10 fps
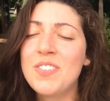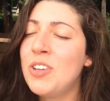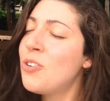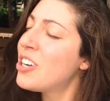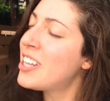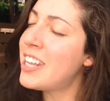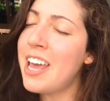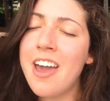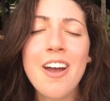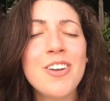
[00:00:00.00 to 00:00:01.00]
you're
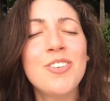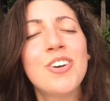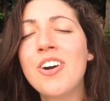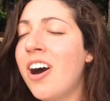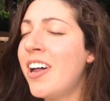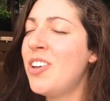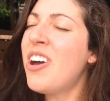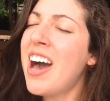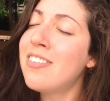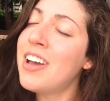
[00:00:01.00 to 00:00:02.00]
there, you got it, you
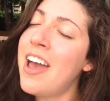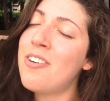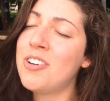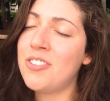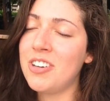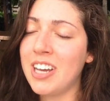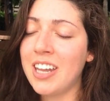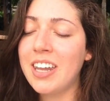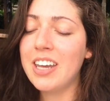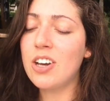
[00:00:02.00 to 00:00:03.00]
have everything,
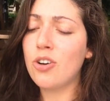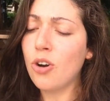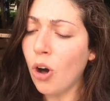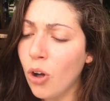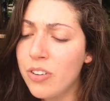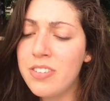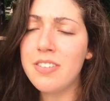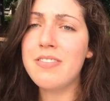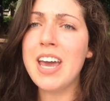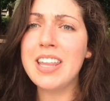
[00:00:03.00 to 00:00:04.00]
and
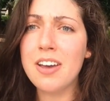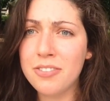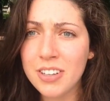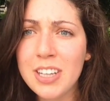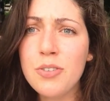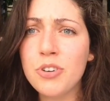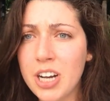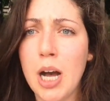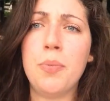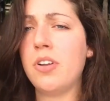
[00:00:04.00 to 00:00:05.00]
cultivate that feeling for a
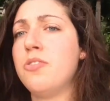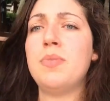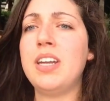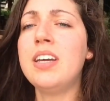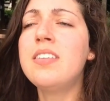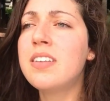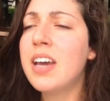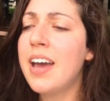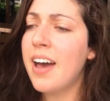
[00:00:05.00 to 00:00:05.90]
couple of minutes.